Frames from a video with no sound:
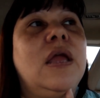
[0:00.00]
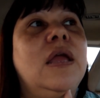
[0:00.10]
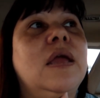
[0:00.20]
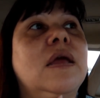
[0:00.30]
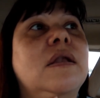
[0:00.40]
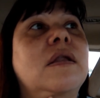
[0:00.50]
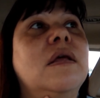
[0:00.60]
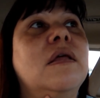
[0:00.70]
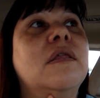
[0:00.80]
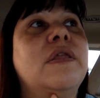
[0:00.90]
And
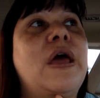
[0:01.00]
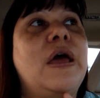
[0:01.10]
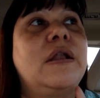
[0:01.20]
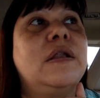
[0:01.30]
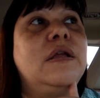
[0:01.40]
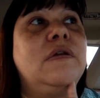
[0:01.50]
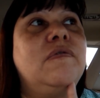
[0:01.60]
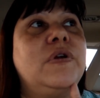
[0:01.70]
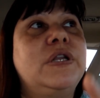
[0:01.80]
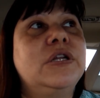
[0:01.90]
that
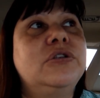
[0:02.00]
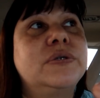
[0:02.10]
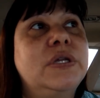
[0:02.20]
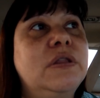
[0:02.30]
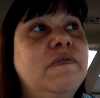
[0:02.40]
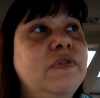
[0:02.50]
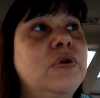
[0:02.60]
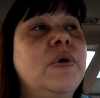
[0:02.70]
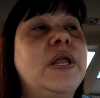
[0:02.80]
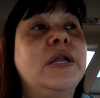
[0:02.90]
if we did treat the
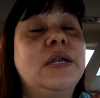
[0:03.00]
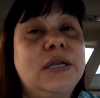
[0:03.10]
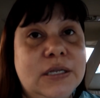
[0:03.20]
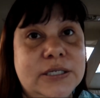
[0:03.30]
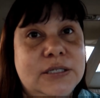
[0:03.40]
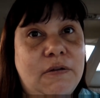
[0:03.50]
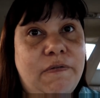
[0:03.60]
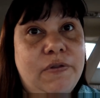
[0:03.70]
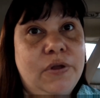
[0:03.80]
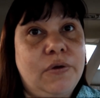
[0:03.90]
flu and it is the
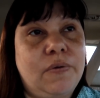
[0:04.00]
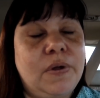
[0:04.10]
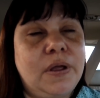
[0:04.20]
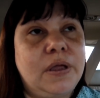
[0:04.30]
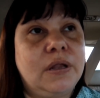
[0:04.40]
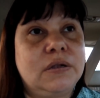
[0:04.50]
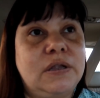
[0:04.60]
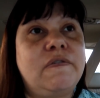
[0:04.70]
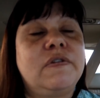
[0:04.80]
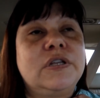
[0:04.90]
flu, it'll
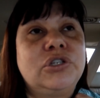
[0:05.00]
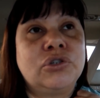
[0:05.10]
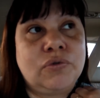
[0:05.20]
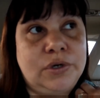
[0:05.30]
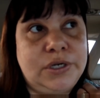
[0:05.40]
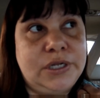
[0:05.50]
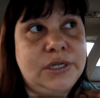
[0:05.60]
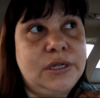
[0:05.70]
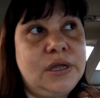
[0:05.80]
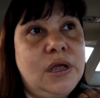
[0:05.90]
definitely shorten
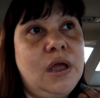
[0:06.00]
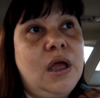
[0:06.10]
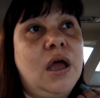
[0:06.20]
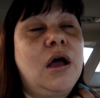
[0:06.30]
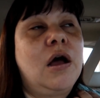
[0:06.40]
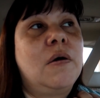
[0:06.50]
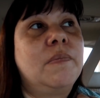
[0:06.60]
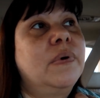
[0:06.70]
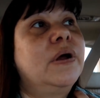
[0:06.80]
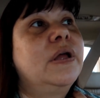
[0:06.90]
it.
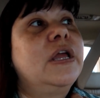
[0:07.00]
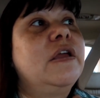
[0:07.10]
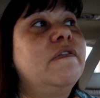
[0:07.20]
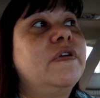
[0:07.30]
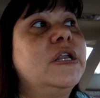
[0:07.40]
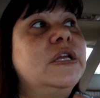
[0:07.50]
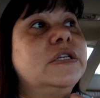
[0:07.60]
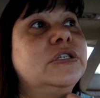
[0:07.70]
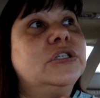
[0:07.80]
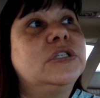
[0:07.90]
But if it
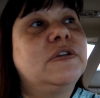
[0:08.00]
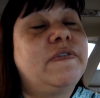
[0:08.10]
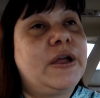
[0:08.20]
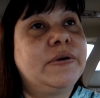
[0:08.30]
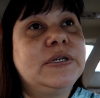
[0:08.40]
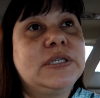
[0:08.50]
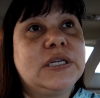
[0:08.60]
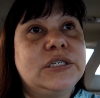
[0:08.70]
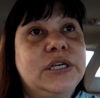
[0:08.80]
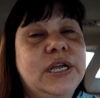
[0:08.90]
is just a virus
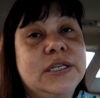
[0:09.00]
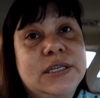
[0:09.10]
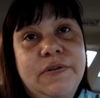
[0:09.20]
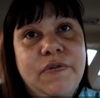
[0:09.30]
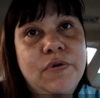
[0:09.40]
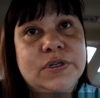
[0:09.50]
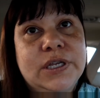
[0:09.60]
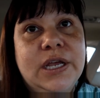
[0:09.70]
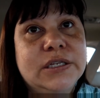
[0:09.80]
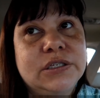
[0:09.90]
that she has, of
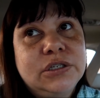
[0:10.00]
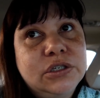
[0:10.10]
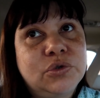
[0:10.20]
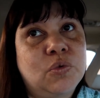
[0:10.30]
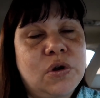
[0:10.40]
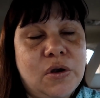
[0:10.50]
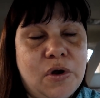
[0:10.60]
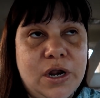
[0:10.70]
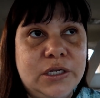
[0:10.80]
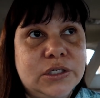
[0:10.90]
course it has to just
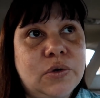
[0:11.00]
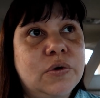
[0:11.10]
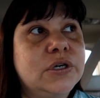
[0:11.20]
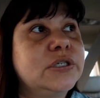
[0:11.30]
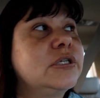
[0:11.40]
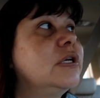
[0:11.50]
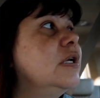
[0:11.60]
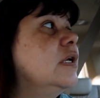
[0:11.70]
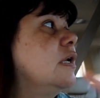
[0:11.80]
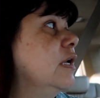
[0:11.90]
run its course.
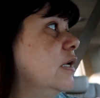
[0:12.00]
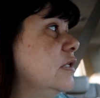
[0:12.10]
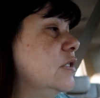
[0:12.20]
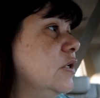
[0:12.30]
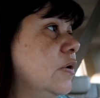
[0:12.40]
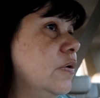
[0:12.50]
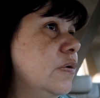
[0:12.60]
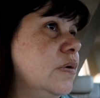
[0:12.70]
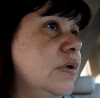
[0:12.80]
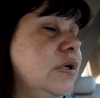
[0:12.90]
And
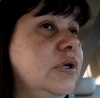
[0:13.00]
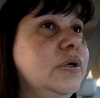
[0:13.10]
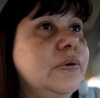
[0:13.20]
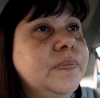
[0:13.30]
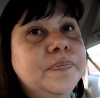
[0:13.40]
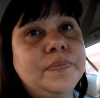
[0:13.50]
so, you know,